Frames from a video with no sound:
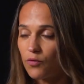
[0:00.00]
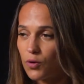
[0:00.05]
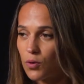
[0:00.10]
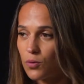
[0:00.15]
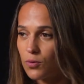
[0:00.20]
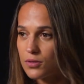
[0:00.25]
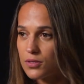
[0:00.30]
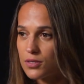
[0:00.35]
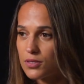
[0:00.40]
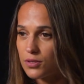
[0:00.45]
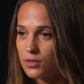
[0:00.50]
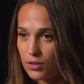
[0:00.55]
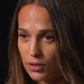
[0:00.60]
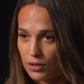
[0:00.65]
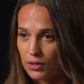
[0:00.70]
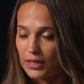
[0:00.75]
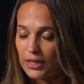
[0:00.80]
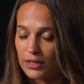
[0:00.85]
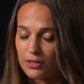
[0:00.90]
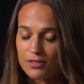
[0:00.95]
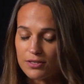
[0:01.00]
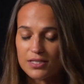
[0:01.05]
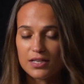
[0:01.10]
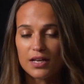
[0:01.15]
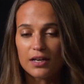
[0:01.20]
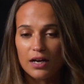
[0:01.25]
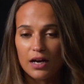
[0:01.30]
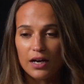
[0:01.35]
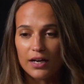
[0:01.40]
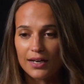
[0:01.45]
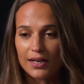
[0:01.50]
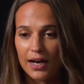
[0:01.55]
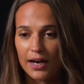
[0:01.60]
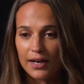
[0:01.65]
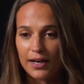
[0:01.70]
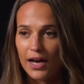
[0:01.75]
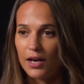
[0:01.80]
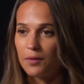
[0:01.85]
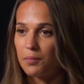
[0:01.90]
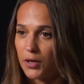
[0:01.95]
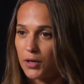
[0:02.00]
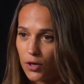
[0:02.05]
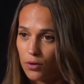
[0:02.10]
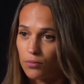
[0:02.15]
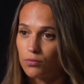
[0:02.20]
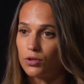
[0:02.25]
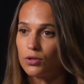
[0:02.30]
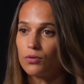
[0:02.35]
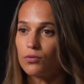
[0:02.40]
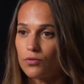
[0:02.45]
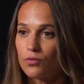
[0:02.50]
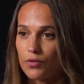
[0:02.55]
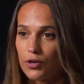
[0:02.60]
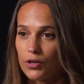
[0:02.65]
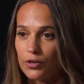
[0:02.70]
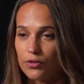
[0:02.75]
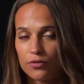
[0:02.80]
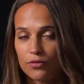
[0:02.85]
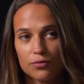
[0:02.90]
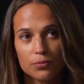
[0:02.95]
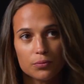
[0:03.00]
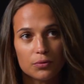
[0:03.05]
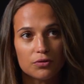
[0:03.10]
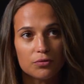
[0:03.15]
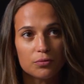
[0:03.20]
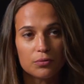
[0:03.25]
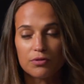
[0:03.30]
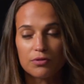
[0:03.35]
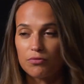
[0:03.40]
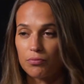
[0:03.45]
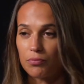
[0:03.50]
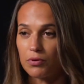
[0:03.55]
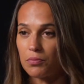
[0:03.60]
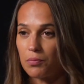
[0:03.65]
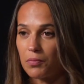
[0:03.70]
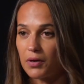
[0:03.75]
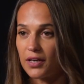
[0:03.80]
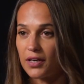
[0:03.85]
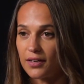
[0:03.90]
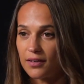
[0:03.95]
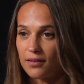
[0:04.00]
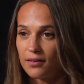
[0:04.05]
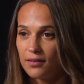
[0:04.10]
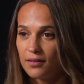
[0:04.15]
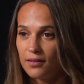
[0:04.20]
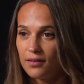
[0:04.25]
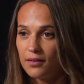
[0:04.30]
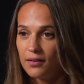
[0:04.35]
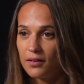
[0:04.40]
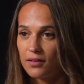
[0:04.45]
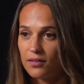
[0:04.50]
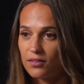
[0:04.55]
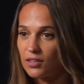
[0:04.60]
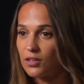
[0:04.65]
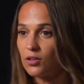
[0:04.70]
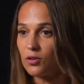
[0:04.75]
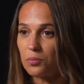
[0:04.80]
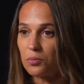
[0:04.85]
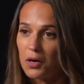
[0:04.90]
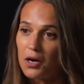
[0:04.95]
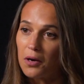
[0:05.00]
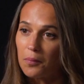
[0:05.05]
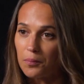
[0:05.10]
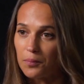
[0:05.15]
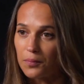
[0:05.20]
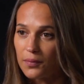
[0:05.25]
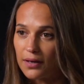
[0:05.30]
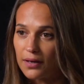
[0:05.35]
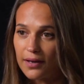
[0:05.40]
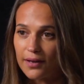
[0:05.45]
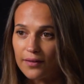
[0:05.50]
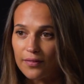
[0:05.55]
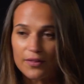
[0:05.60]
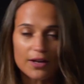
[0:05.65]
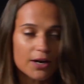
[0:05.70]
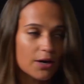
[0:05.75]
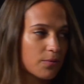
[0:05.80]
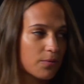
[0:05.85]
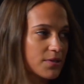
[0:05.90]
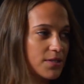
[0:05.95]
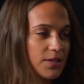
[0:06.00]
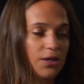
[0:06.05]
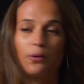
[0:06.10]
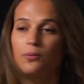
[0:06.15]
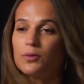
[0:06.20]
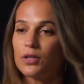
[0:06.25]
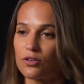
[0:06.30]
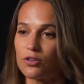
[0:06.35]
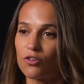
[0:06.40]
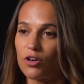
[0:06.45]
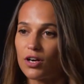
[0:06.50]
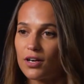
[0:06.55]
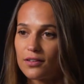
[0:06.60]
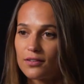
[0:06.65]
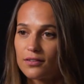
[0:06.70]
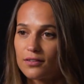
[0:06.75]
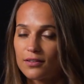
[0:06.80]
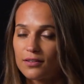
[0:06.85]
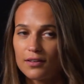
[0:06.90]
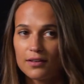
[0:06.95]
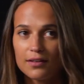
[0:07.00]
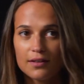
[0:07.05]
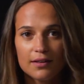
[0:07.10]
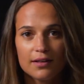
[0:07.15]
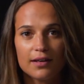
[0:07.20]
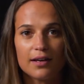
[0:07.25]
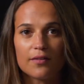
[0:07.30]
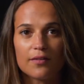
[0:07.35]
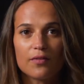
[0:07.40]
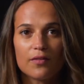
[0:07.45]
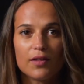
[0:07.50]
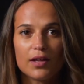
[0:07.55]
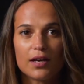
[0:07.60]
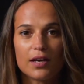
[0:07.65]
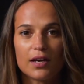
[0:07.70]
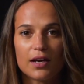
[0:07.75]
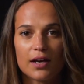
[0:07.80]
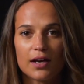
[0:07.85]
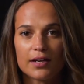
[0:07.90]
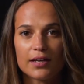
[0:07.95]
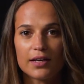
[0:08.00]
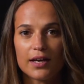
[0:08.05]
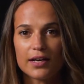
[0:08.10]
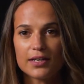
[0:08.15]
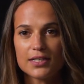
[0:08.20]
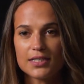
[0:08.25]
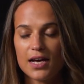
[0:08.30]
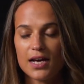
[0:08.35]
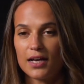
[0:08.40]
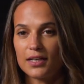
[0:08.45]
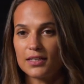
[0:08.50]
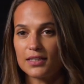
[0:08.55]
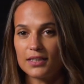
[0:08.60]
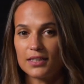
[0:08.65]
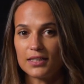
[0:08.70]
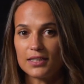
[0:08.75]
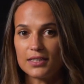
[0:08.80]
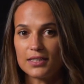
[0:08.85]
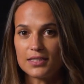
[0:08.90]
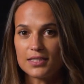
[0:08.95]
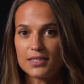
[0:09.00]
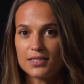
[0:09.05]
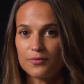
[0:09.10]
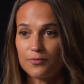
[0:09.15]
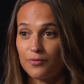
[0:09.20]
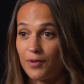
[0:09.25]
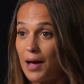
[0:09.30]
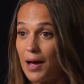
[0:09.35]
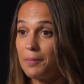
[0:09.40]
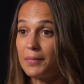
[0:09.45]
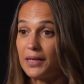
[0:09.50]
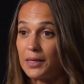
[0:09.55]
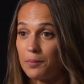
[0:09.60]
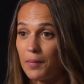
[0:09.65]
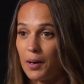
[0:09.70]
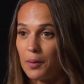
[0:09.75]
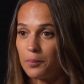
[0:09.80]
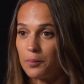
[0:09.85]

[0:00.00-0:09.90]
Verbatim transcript: of course, like you said, I, I had my own universe, which was with my single mum, and there I was the only child. And then I yet had these family